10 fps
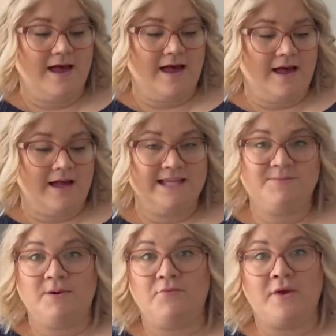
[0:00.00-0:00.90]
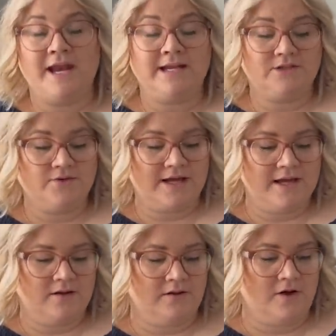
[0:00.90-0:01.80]
Uh, it's been raining
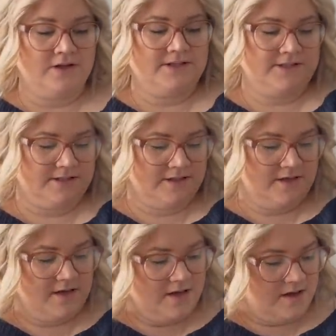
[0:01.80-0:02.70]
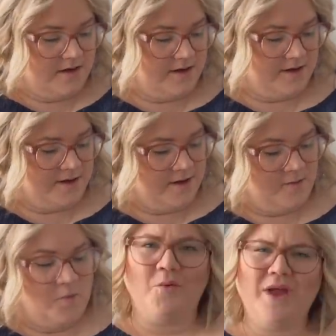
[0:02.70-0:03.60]
today a lot. Uh,
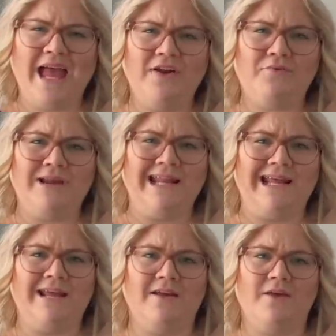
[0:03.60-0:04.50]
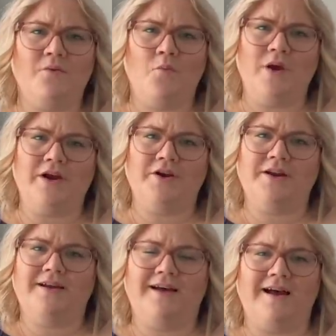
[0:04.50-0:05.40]
we, we had a really
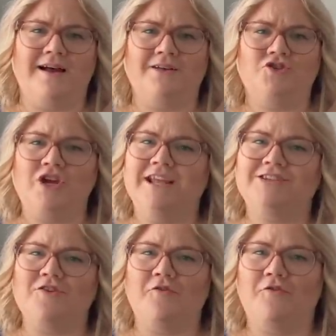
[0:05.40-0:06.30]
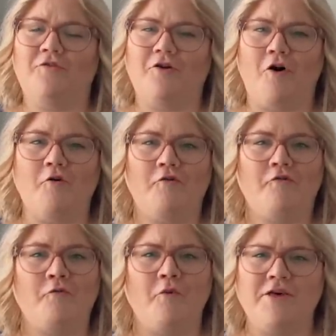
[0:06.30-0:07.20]
weird uh, change of, of
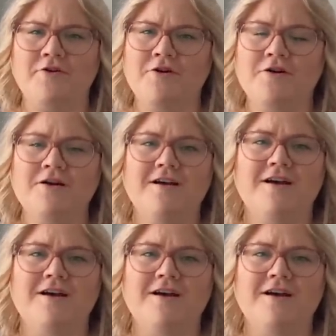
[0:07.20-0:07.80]
weather.